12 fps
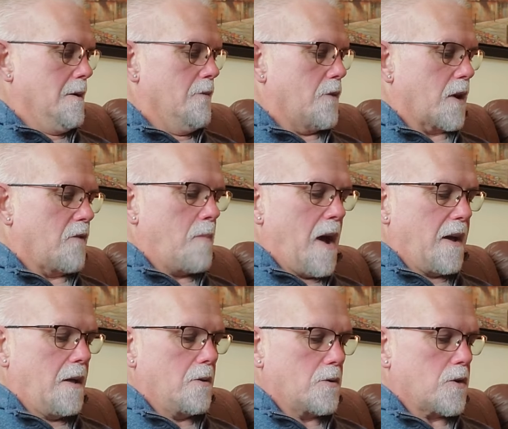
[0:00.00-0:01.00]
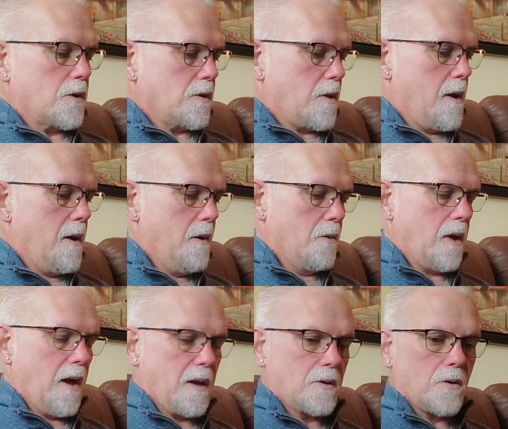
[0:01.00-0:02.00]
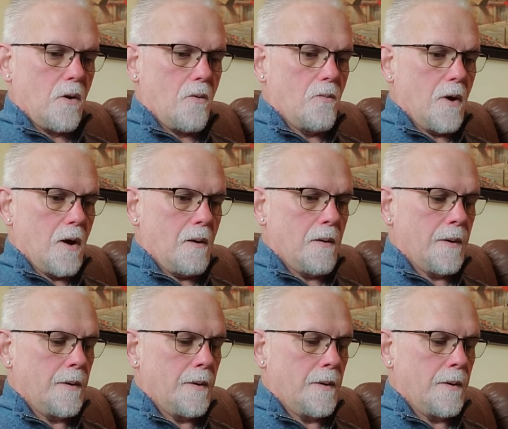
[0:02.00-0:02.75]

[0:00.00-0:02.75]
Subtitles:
Forgive my allergies. Okay, so